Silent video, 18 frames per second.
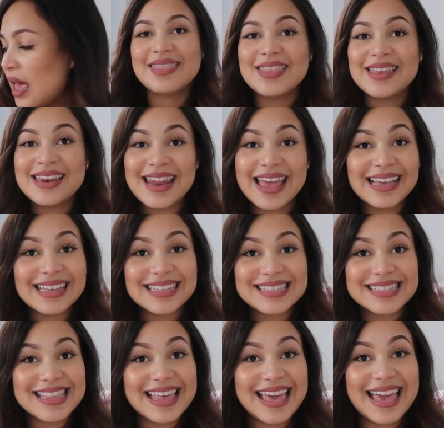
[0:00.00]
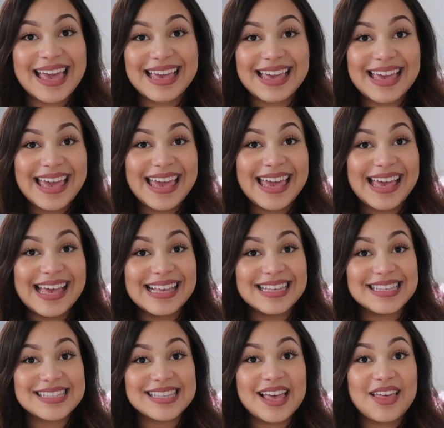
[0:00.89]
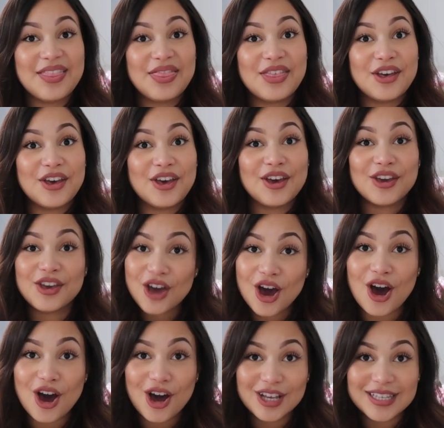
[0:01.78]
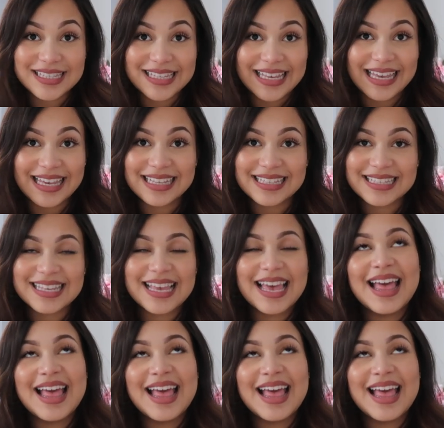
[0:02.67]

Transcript: The next thing is the car seat.